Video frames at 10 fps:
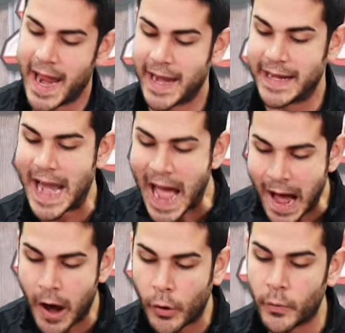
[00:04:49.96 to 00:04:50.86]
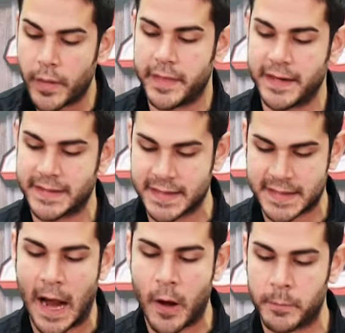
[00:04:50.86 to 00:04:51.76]
and now this
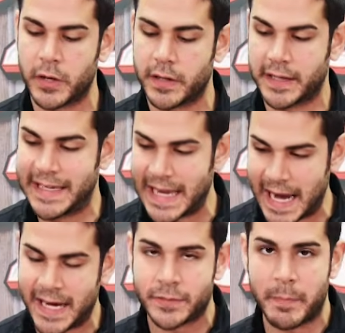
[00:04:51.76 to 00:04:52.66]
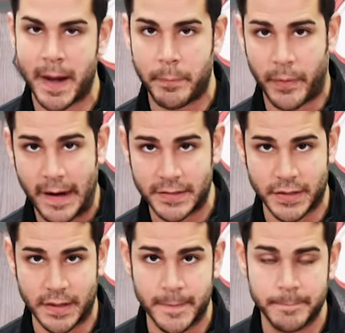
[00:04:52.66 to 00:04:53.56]
is how I'm going to gauge my
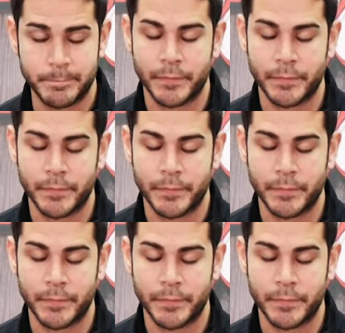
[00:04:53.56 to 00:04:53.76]
pressure.